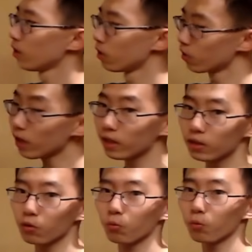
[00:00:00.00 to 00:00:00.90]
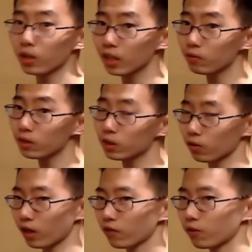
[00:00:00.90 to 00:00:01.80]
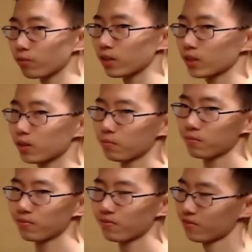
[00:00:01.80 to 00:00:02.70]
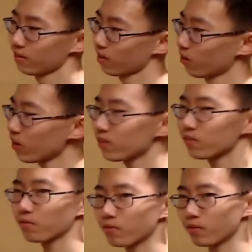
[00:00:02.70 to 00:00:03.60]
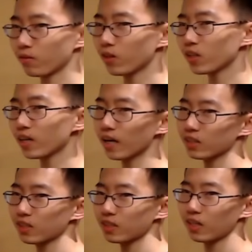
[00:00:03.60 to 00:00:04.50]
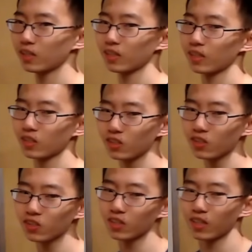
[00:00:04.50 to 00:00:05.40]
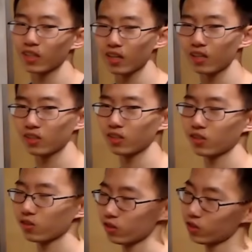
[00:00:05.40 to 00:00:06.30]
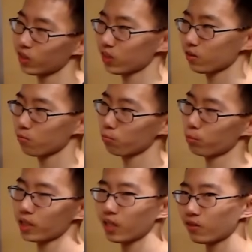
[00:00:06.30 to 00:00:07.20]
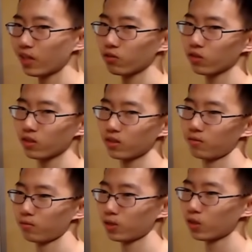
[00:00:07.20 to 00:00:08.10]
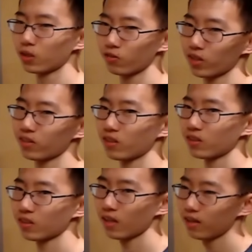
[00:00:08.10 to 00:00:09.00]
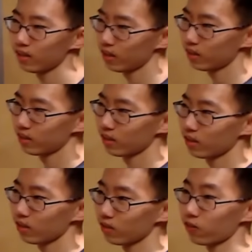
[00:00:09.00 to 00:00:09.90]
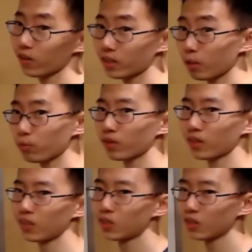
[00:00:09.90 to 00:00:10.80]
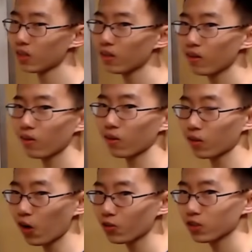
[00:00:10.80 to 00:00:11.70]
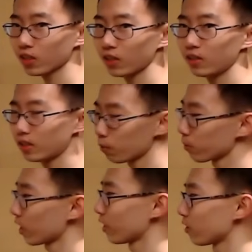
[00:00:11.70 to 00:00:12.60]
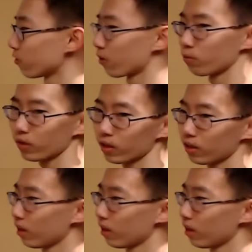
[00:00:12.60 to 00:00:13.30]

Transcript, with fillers: Then what can we derive from this? Well, when you're at this stage, it's usually a good idea to, to just play around with certain values. For example, consider the cosine double angle formula.